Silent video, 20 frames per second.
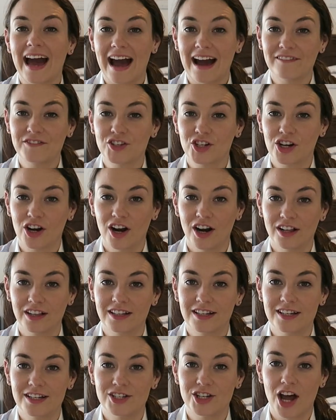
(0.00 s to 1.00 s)
After
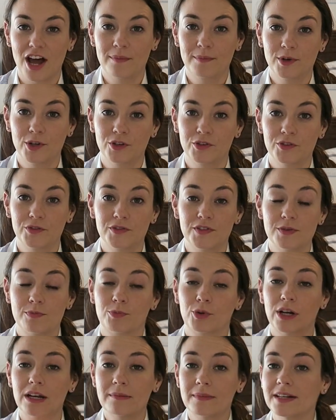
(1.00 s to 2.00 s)
college, I moved
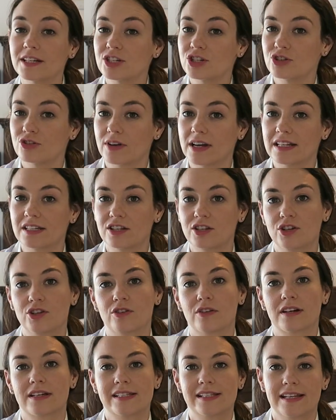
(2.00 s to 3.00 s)
pretty much straight to New
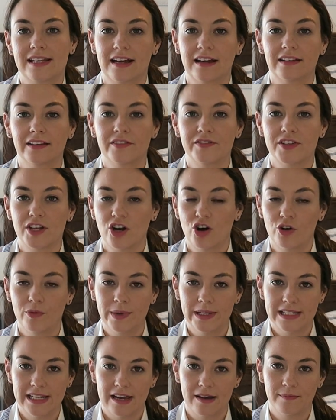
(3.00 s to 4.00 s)
York City. I lived at home
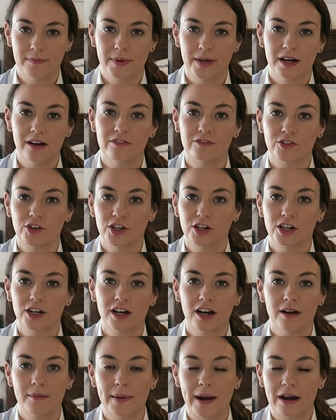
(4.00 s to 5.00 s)
in Tampa
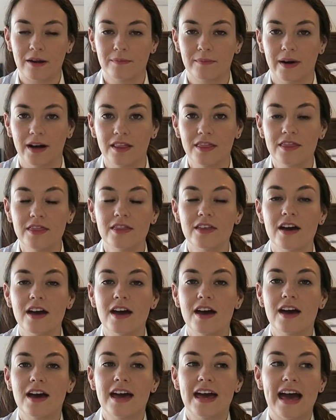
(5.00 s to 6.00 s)
for about a month,
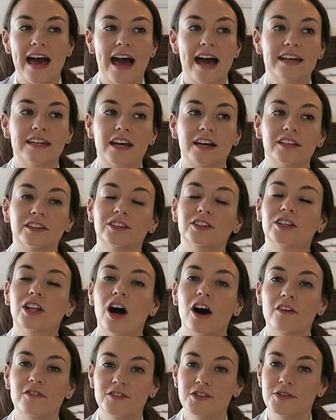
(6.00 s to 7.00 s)
and I
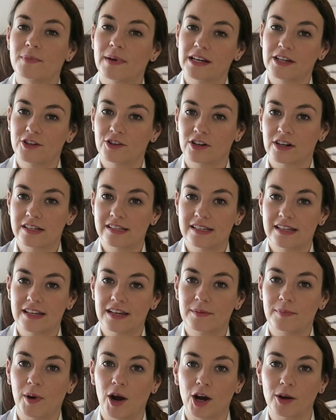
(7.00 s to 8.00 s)
loved my New York City
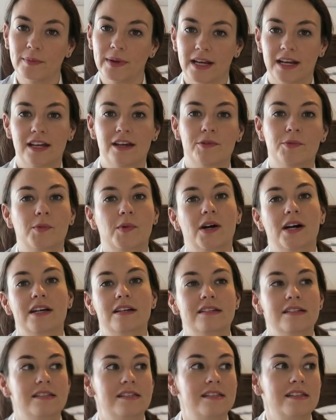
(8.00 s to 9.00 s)
apartment. It
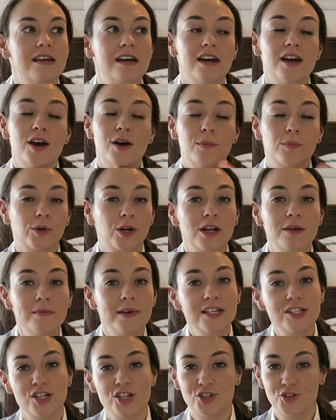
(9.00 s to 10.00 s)
was pretty
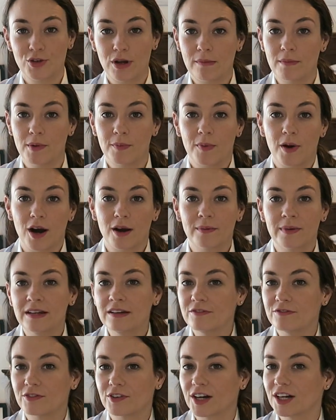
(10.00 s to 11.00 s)
much a dream
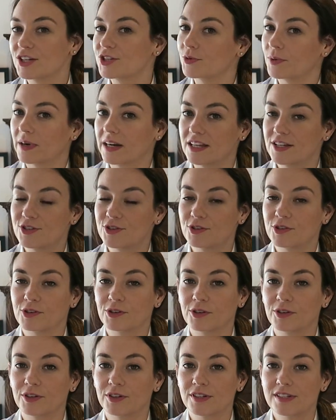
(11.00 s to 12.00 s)
apartment for a
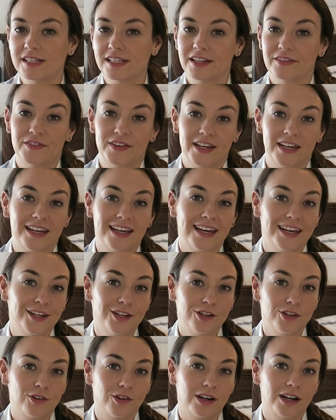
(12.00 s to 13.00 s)
22-year-old living in New
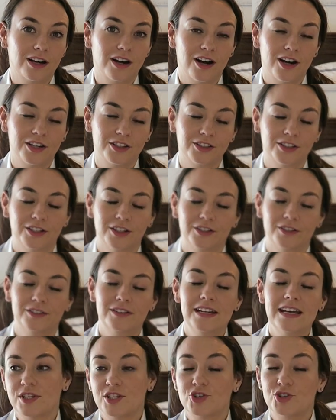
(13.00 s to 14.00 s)
York on her own.
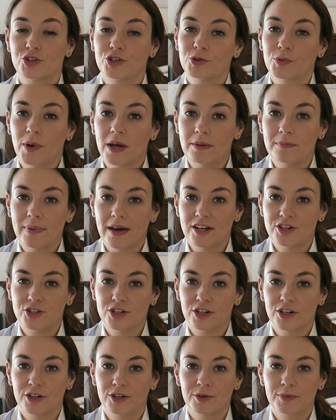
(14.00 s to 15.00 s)
It was a true
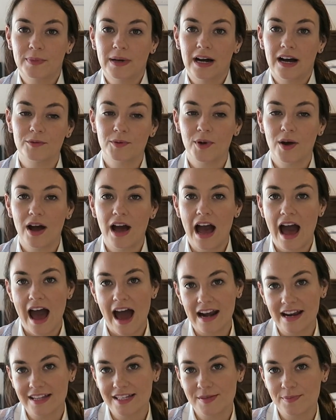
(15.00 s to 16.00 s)
one-bedroom,
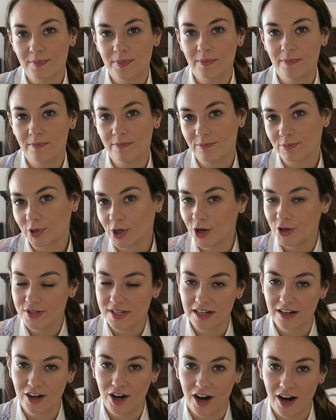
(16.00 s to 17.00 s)
had its pros
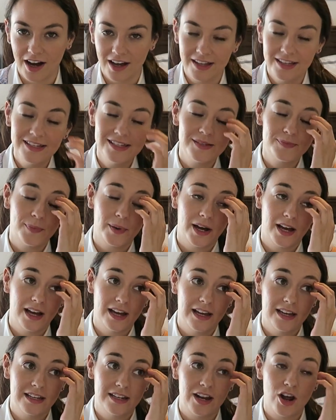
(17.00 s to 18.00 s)
and cons,
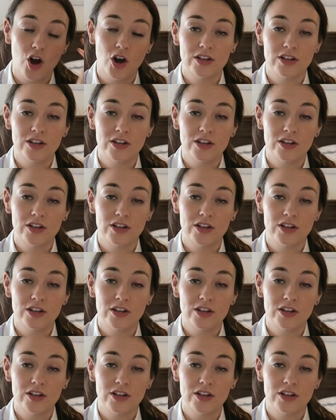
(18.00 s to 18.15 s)
but